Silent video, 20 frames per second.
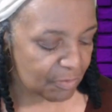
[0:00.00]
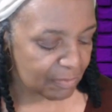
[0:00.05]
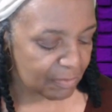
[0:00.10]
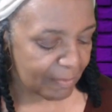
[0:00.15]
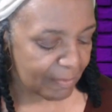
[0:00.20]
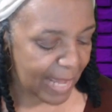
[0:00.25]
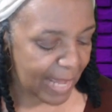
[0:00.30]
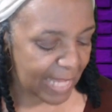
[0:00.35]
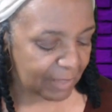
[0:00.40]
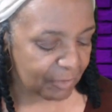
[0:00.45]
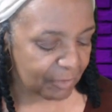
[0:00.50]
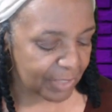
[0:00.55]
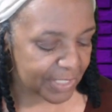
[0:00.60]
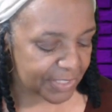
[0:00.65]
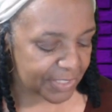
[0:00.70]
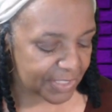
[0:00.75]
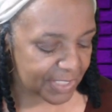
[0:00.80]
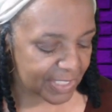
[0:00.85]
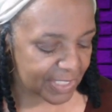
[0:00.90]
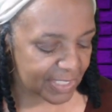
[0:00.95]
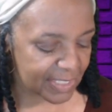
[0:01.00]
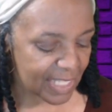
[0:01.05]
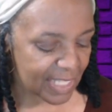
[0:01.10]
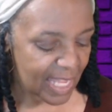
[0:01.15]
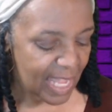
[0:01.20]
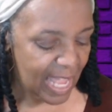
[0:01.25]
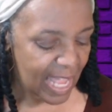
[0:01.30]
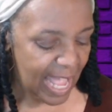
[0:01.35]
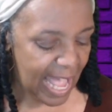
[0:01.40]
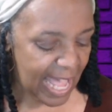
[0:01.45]
My question is,
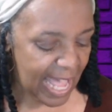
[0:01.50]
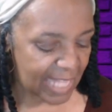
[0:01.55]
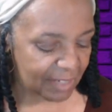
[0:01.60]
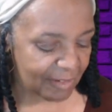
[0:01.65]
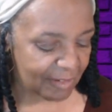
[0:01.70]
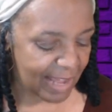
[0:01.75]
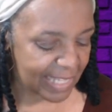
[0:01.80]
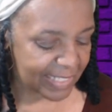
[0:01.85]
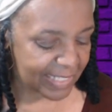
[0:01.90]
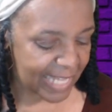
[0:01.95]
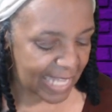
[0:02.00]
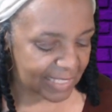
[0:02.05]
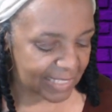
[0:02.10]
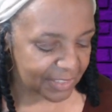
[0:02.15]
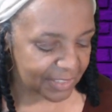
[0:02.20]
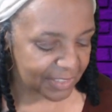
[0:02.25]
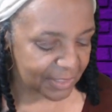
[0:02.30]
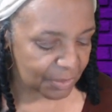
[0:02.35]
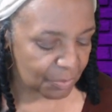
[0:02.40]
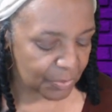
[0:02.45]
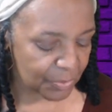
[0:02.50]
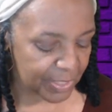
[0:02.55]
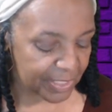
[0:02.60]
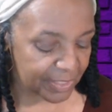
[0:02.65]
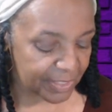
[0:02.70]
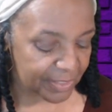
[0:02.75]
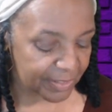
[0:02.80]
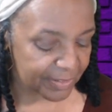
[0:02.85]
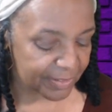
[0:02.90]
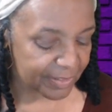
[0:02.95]
how do I not look
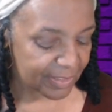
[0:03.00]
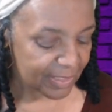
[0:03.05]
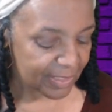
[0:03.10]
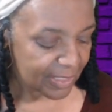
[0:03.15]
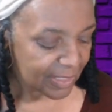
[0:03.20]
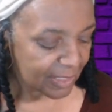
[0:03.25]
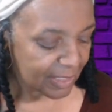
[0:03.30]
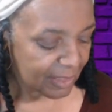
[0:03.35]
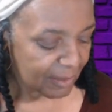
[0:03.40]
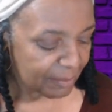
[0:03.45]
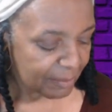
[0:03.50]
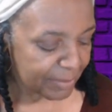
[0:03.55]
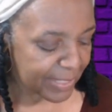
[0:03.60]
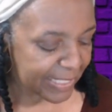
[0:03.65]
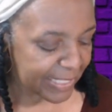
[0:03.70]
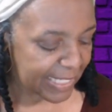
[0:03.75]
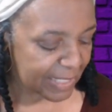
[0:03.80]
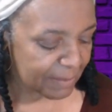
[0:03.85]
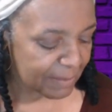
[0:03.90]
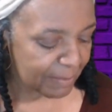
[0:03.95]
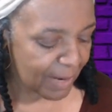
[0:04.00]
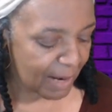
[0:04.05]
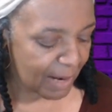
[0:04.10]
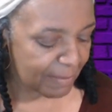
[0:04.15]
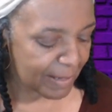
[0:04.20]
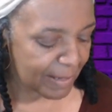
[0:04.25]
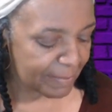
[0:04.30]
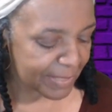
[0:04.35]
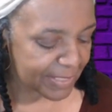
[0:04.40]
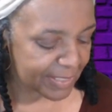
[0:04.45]
weird? Being at a bar
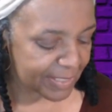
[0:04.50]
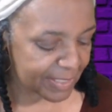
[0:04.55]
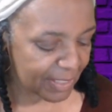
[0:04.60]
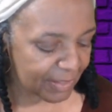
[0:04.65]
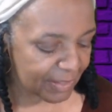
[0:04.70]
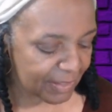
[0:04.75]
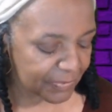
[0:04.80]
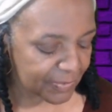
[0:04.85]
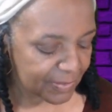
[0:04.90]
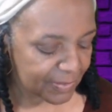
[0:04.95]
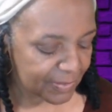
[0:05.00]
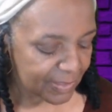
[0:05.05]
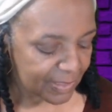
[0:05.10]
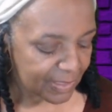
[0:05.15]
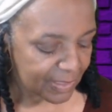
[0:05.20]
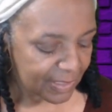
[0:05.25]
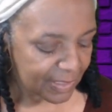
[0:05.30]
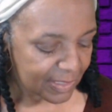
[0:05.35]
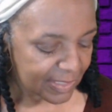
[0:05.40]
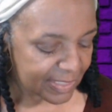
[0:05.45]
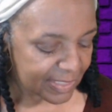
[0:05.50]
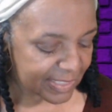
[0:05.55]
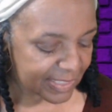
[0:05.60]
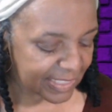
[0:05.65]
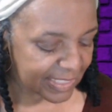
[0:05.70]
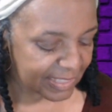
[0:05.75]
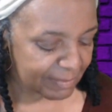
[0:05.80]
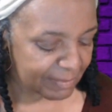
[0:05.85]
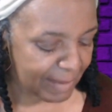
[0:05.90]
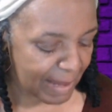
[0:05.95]
by myself,
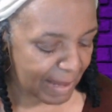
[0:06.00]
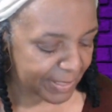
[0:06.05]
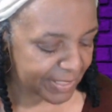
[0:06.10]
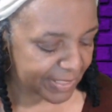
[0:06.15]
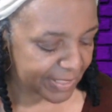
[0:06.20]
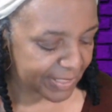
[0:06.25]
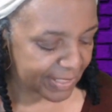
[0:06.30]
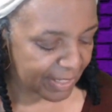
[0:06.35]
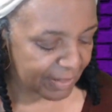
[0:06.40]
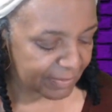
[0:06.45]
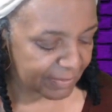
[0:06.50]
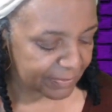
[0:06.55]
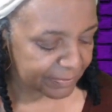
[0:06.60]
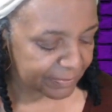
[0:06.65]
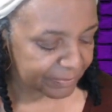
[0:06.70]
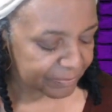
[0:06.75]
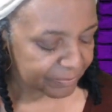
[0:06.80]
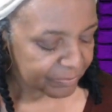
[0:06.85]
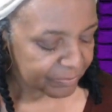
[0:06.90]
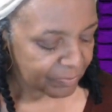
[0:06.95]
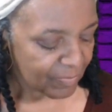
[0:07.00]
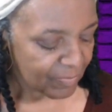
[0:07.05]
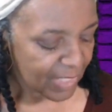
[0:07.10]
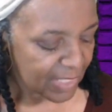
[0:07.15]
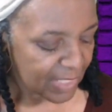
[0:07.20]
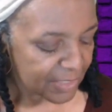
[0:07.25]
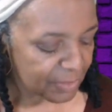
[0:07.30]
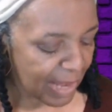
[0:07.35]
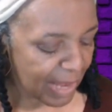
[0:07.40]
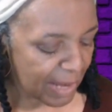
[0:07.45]
sitting by myself,
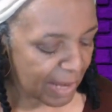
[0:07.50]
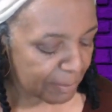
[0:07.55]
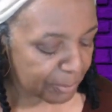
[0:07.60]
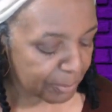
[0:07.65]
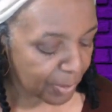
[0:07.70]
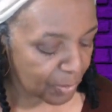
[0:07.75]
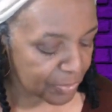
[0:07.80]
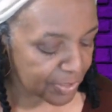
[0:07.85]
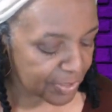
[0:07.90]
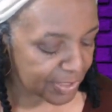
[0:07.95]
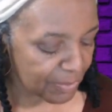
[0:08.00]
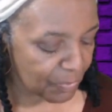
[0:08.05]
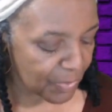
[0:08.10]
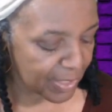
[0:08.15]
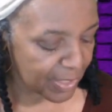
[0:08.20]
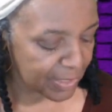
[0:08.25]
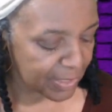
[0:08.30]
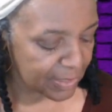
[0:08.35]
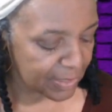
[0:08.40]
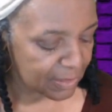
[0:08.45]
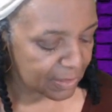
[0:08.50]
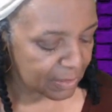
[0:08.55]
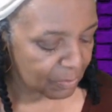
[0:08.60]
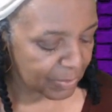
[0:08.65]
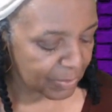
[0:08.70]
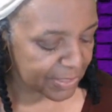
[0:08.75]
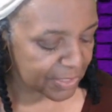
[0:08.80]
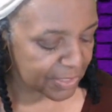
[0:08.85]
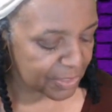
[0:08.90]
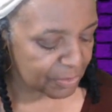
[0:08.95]
do I approach someone?
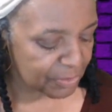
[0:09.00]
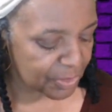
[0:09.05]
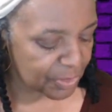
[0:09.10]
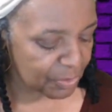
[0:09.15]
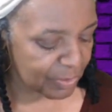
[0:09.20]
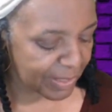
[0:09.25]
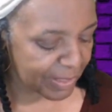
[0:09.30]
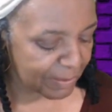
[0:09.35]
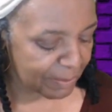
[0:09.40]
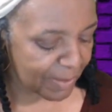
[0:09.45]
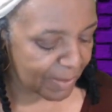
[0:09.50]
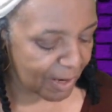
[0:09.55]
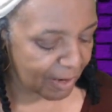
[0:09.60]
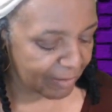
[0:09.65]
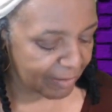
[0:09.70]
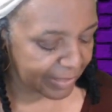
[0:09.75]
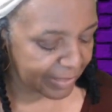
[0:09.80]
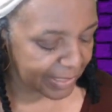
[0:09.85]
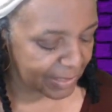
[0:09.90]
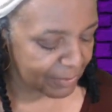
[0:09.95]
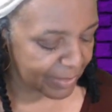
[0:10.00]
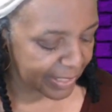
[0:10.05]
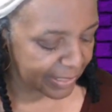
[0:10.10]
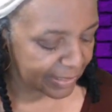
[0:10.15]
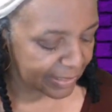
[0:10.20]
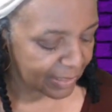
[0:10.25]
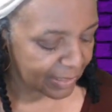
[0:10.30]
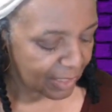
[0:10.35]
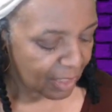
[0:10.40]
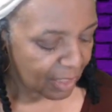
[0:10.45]
What do you do at a bar
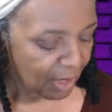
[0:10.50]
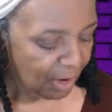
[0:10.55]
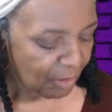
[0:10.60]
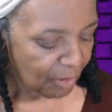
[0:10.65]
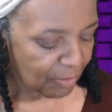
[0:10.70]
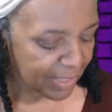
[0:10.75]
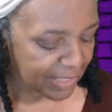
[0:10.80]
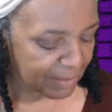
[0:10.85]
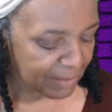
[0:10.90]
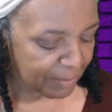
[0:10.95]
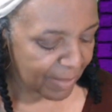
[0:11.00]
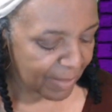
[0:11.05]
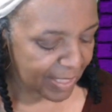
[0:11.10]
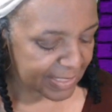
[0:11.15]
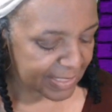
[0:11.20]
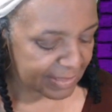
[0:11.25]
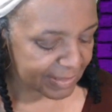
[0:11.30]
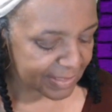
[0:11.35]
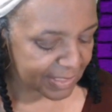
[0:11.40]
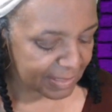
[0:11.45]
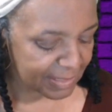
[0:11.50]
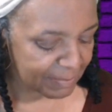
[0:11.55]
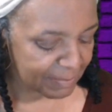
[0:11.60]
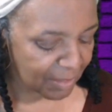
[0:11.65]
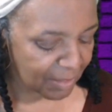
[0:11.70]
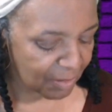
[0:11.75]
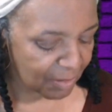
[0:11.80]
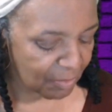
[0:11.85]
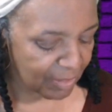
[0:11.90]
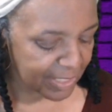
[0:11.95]
anyway? One of the bars I was thinking
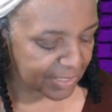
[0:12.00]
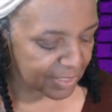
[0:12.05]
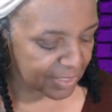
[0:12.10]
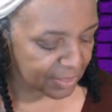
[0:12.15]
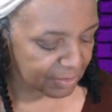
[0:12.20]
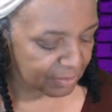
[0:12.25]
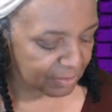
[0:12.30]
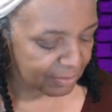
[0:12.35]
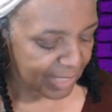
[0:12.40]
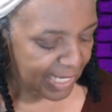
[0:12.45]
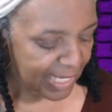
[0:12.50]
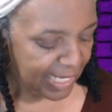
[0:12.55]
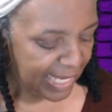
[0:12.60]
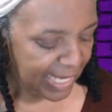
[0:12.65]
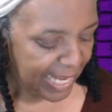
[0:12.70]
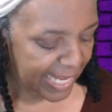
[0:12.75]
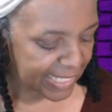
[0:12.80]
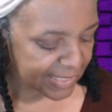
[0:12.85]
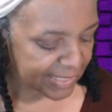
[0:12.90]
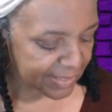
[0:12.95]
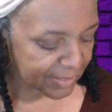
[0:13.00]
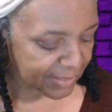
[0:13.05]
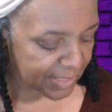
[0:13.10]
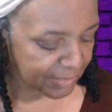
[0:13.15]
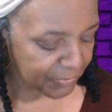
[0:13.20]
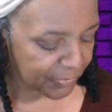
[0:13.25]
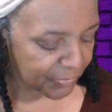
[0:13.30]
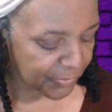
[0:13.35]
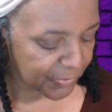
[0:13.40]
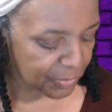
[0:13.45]
about going to has
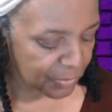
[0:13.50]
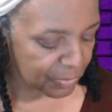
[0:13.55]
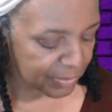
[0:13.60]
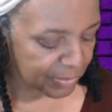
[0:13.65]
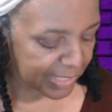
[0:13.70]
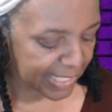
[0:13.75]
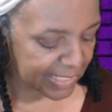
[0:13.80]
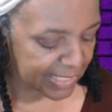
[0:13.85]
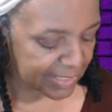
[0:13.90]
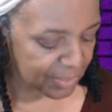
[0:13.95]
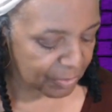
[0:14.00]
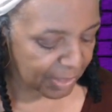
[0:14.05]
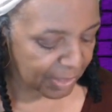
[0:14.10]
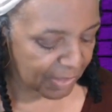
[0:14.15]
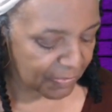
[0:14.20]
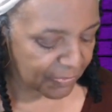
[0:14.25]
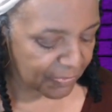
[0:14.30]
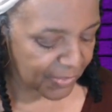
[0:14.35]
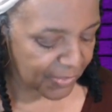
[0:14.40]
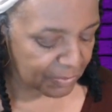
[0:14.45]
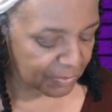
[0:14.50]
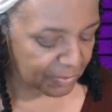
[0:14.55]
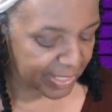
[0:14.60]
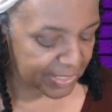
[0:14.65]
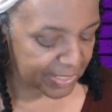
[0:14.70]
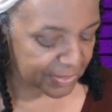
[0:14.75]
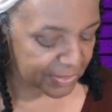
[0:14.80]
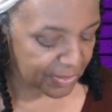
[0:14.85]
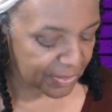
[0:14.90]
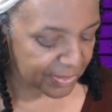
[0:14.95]
good food and is doing a
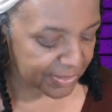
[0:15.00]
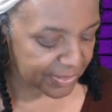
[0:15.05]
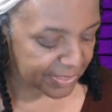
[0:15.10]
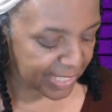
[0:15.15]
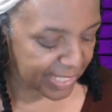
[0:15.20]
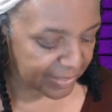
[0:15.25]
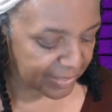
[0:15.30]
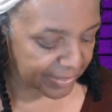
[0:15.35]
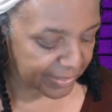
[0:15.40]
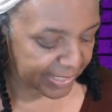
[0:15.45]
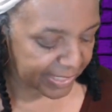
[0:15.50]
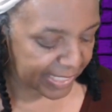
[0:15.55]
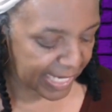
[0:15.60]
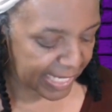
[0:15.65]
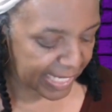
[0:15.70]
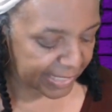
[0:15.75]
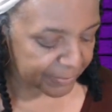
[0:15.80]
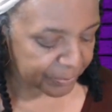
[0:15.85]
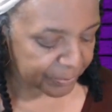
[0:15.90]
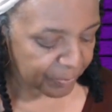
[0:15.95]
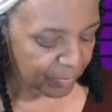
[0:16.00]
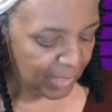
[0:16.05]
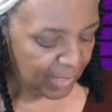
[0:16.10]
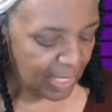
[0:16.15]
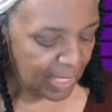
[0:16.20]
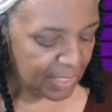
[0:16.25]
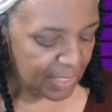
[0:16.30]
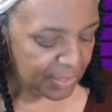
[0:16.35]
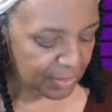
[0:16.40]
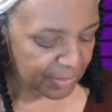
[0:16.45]
fundraiser on Saturday night.
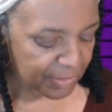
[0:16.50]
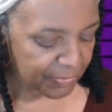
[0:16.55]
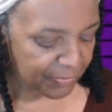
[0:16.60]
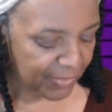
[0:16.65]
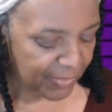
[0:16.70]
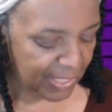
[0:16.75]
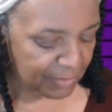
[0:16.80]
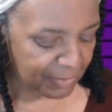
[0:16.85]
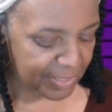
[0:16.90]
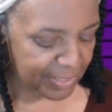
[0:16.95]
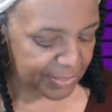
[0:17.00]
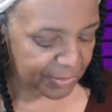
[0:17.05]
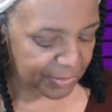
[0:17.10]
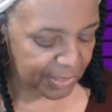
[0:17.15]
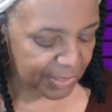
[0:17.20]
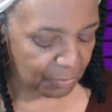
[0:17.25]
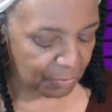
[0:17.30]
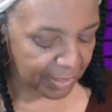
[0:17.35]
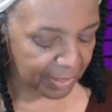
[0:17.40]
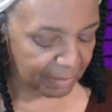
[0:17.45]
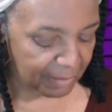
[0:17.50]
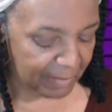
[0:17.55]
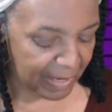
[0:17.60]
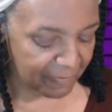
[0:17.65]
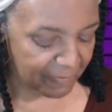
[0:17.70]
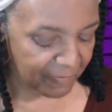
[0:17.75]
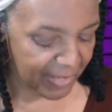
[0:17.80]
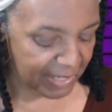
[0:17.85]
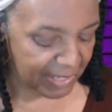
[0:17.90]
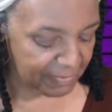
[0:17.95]
So the fundraiser can work in my
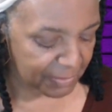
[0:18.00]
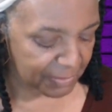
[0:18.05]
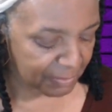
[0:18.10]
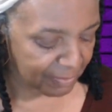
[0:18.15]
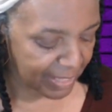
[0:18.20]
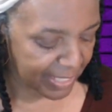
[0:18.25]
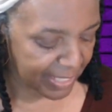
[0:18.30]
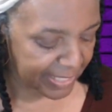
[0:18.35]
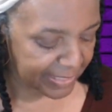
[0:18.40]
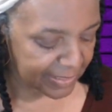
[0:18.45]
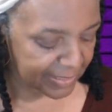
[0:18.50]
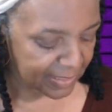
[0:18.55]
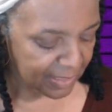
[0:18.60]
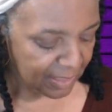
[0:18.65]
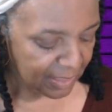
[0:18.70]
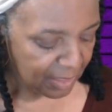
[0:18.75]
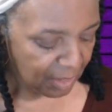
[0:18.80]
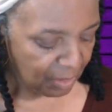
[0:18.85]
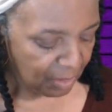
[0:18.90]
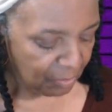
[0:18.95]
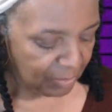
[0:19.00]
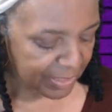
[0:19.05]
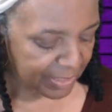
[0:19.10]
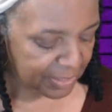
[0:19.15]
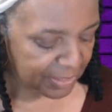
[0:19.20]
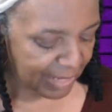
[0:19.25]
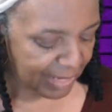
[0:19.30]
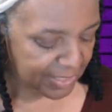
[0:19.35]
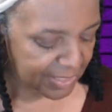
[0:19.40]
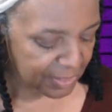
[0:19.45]
favor, right? What
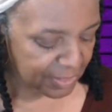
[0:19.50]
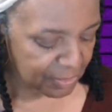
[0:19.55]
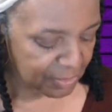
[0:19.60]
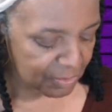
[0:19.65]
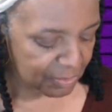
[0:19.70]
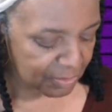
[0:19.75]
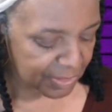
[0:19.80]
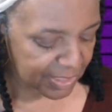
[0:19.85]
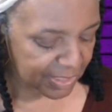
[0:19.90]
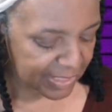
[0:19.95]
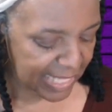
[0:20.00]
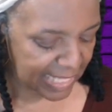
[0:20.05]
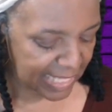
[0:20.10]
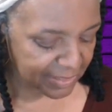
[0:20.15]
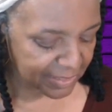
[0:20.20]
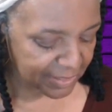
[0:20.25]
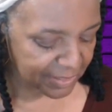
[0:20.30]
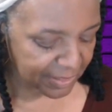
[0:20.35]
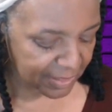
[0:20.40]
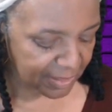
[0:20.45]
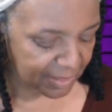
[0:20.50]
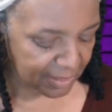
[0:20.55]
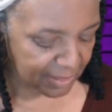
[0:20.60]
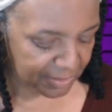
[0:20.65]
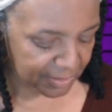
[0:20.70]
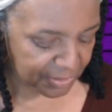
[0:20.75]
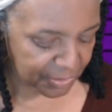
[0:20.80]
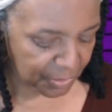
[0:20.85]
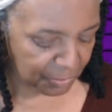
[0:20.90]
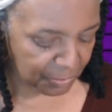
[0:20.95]
do I do to not look
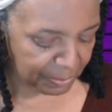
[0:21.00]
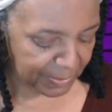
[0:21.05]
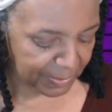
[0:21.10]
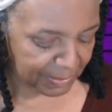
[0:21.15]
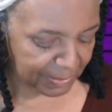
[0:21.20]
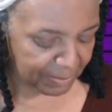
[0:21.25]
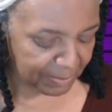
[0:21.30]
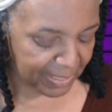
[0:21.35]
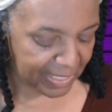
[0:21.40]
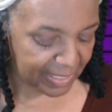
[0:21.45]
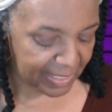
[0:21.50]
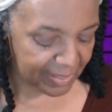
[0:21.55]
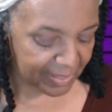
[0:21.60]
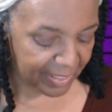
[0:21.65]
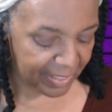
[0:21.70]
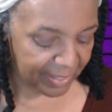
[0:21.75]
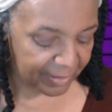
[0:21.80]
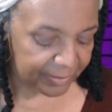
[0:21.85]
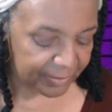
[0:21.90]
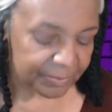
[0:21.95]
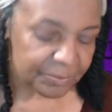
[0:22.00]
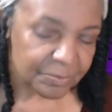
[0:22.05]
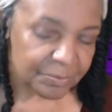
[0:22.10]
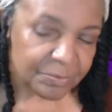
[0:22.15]
stupid being there?